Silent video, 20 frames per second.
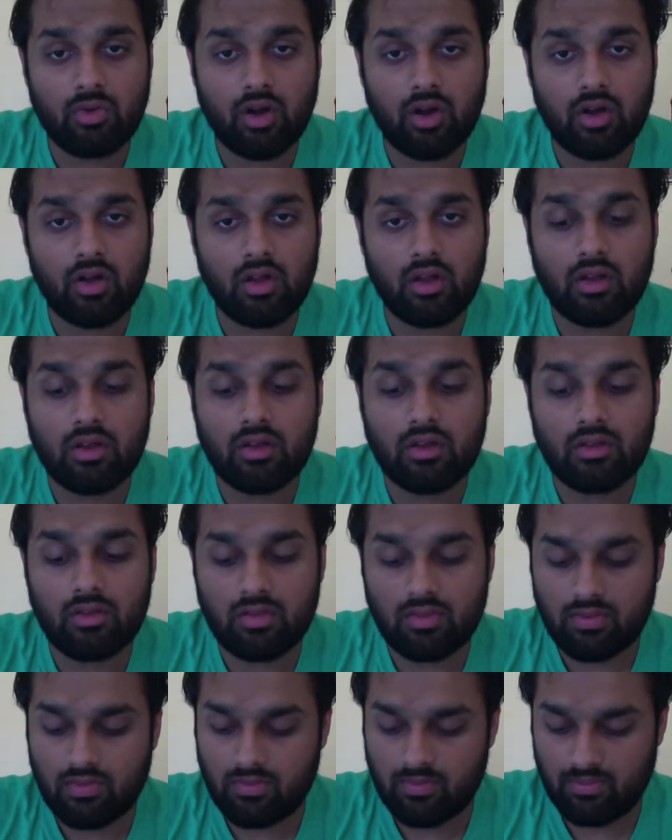on
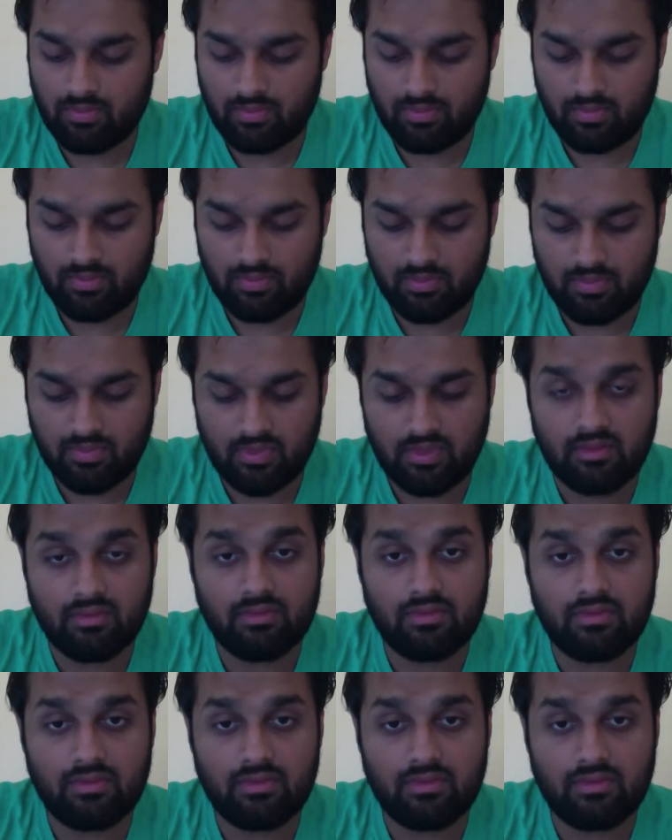the